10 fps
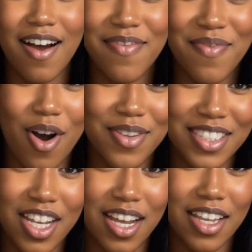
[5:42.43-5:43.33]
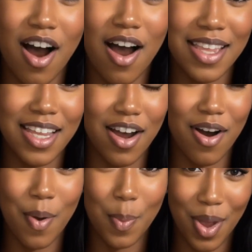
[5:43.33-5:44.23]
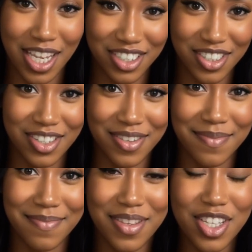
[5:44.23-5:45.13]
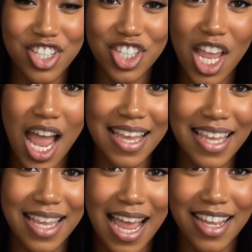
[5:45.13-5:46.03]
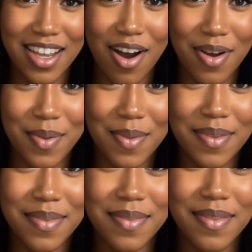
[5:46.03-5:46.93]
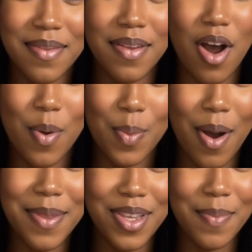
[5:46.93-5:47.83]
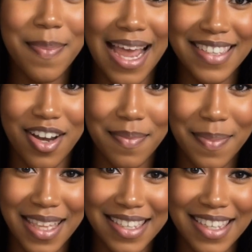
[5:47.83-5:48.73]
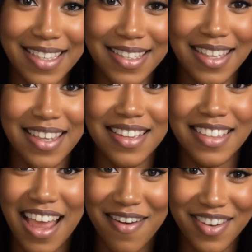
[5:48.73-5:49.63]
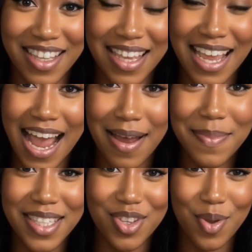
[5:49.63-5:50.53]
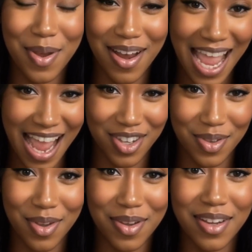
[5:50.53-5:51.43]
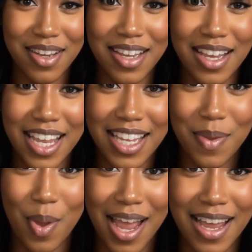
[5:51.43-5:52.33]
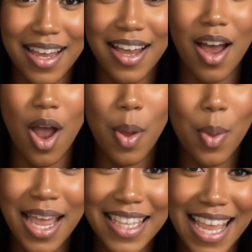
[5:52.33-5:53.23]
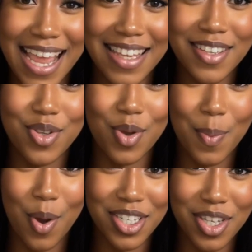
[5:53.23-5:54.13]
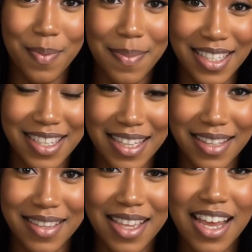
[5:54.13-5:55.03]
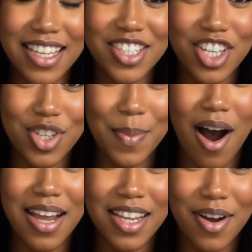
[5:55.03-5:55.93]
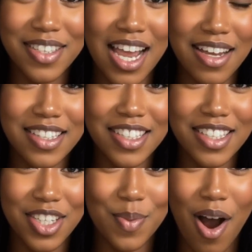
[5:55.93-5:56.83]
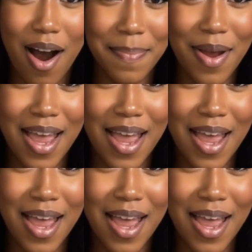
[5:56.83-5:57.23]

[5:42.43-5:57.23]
folks started calling her a witch. Shocking, I know. A woman who minds her business definitely gotta be supernatural. Anyway, one day, two boys go missing. A search party goes out into the swamp,